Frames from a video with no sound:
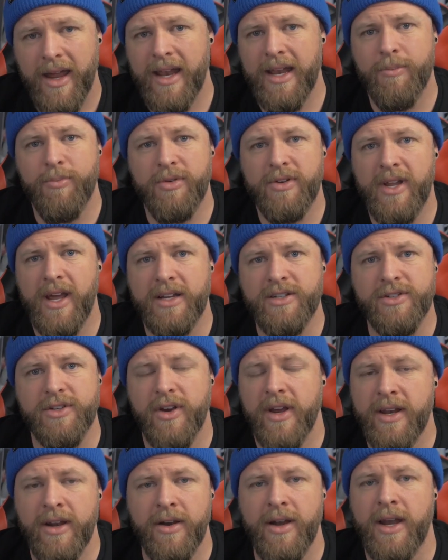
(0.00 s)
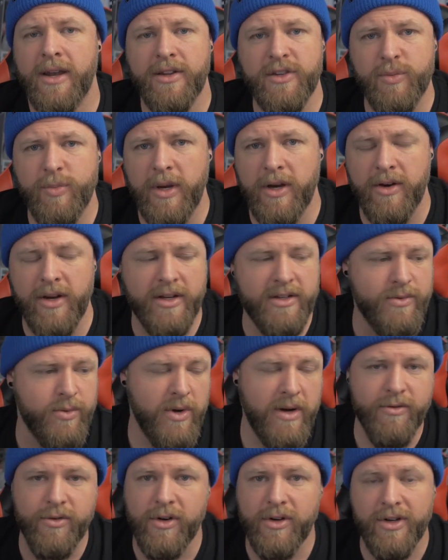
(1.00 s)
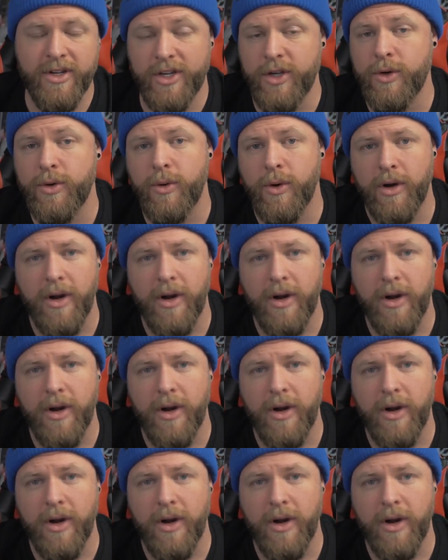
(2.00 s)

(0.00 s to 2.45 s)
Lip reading: and it protects your internet experience wherever you